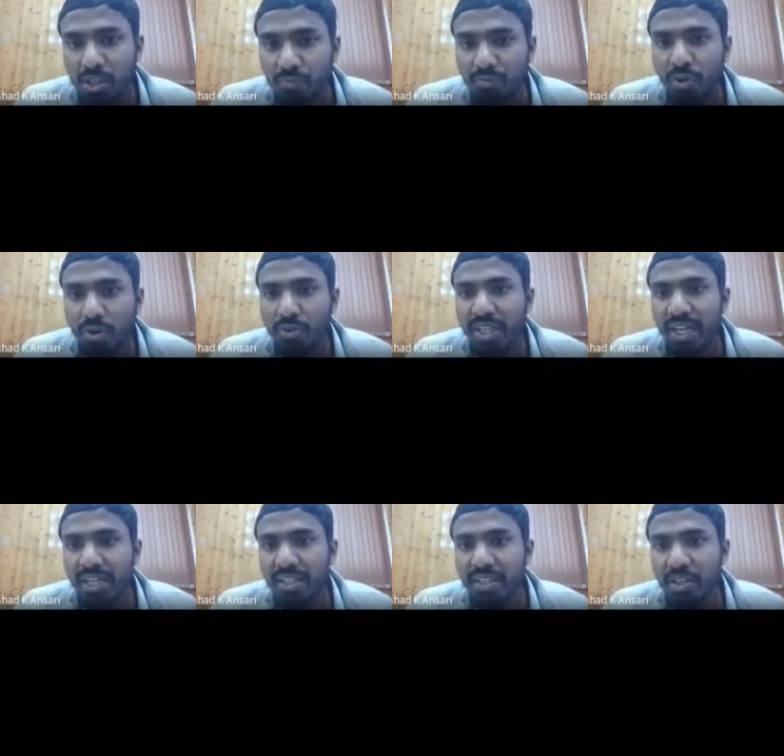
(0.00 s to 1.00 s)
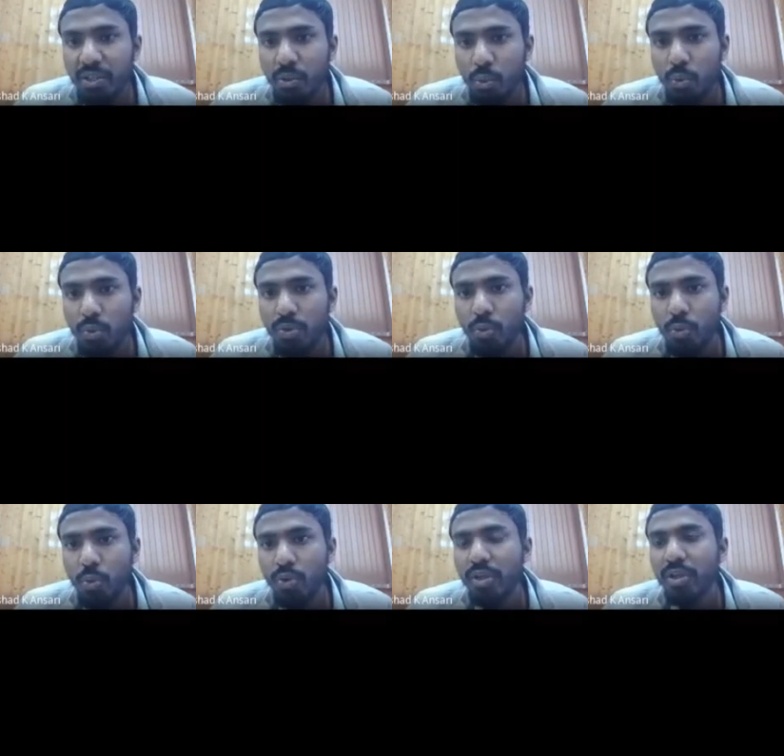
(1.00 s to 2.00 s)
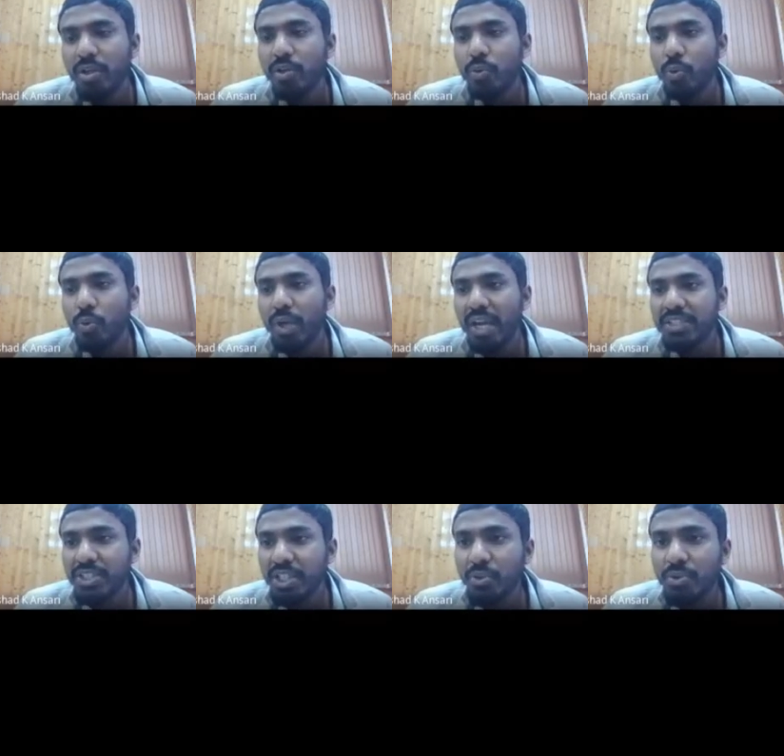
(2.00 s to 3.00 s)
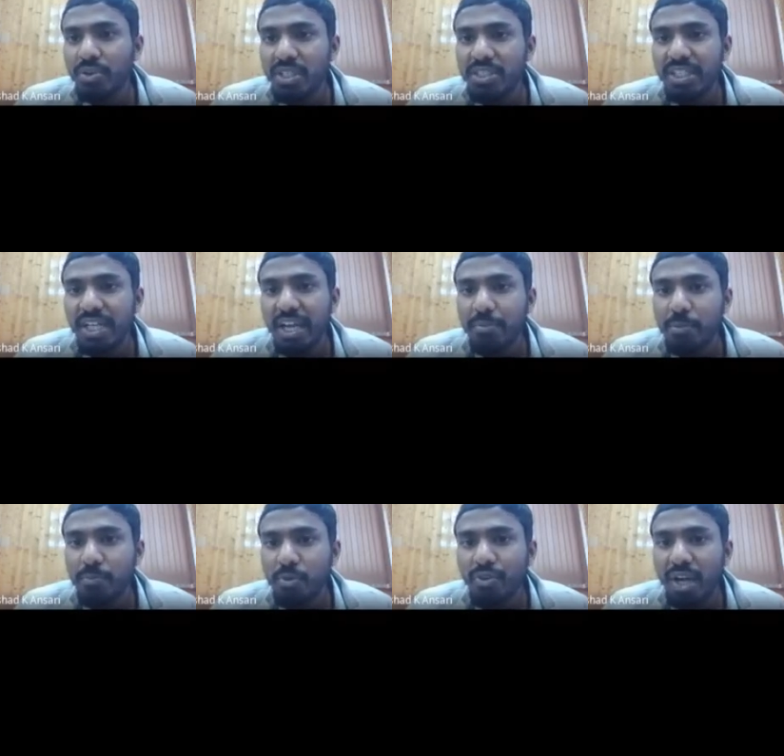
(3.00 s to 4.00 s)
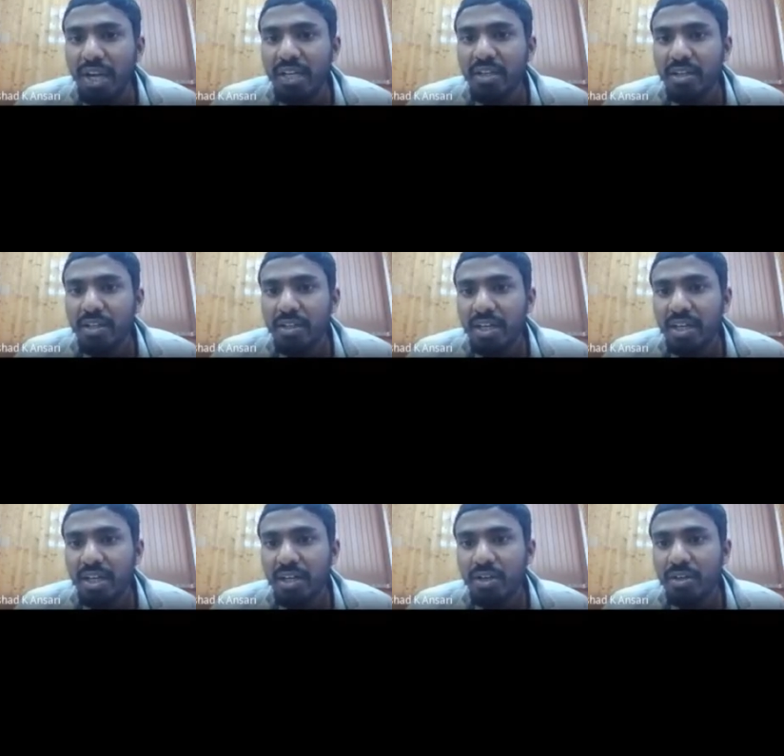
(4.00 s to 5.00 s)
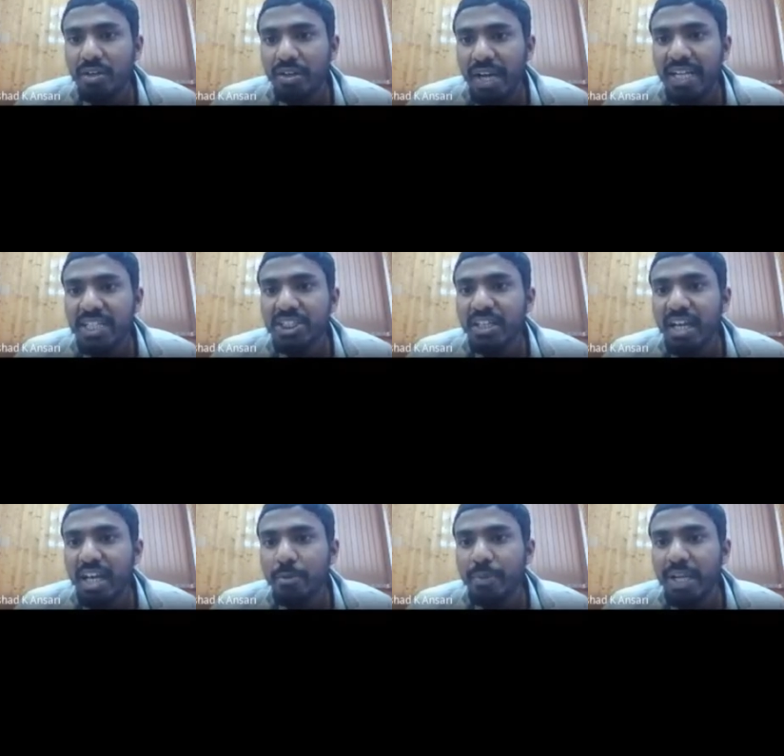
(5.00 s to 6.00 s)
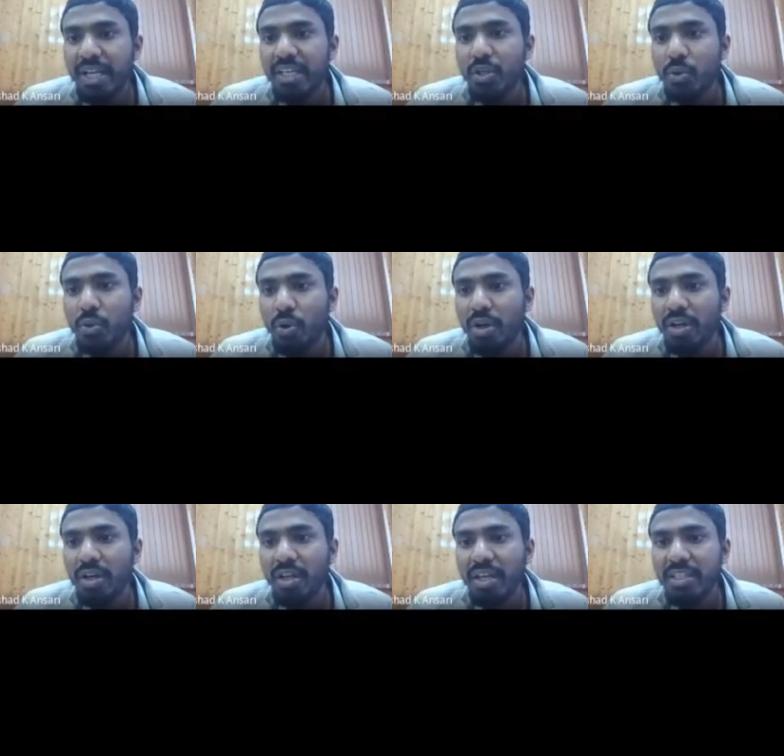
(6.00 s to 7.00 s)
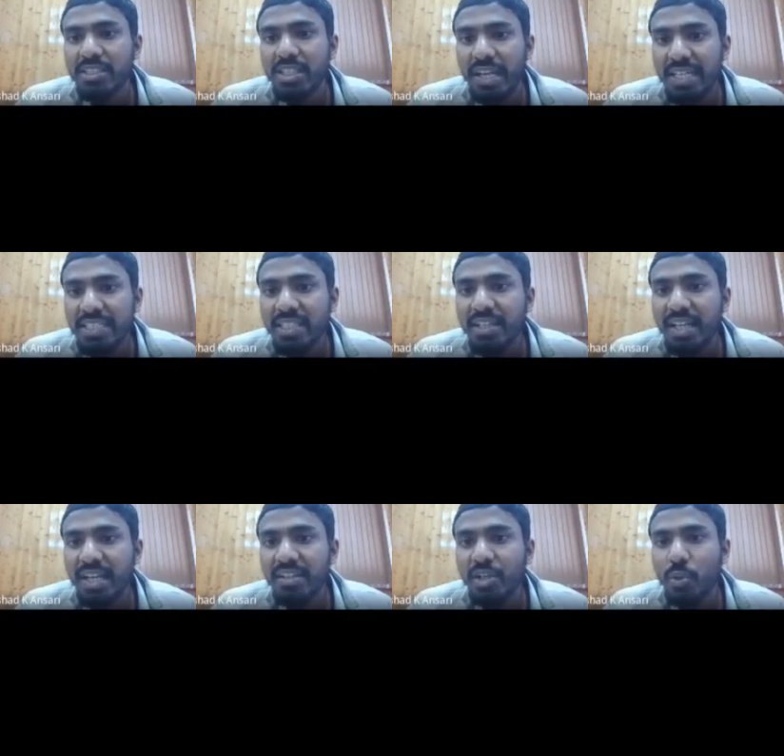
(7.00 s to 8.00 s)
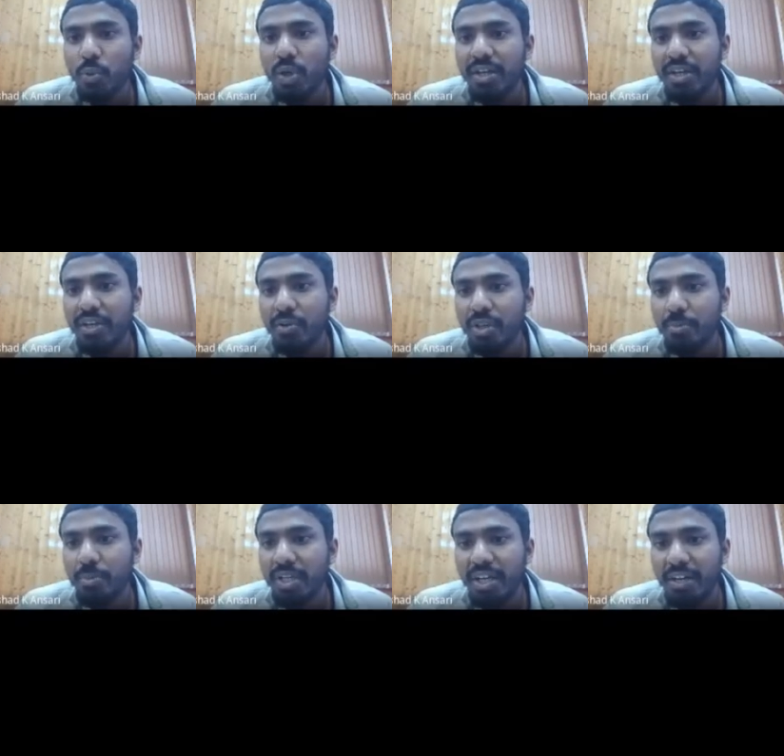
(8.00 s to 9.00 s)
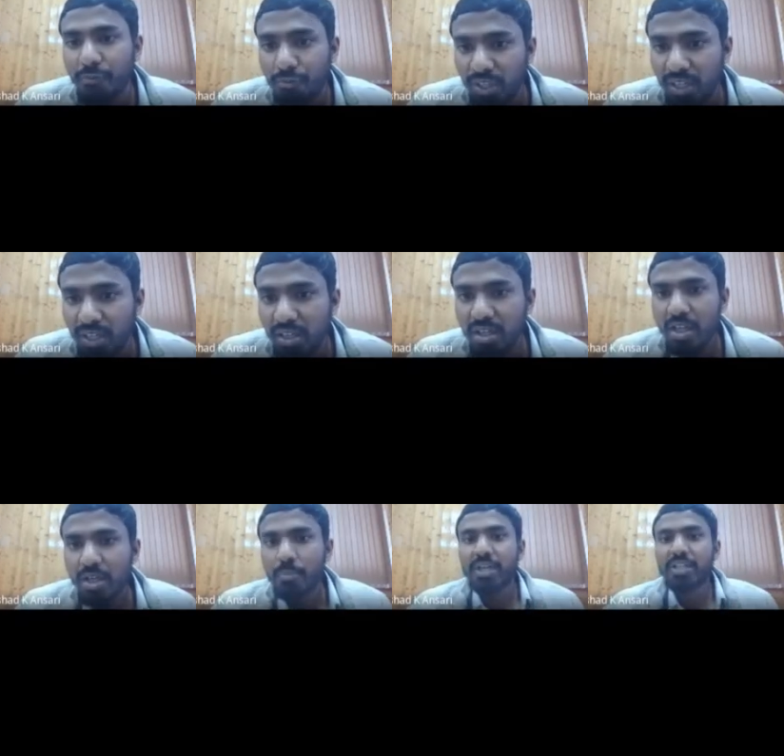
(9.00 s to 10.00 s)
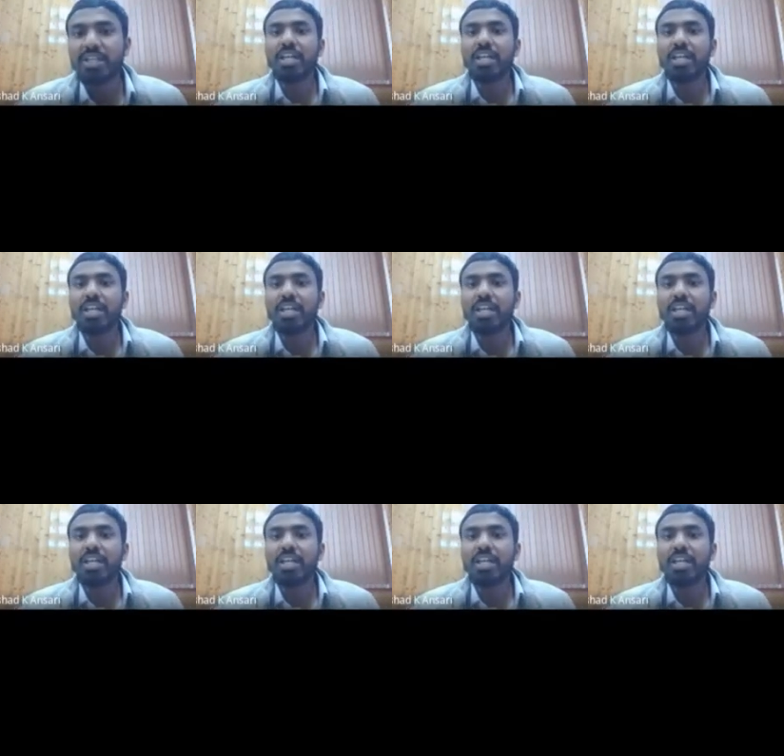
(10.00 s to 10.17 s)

we found that to execute this driving profile, the traction and braking torque is lesser than the 200 Newton meter at wheel, but the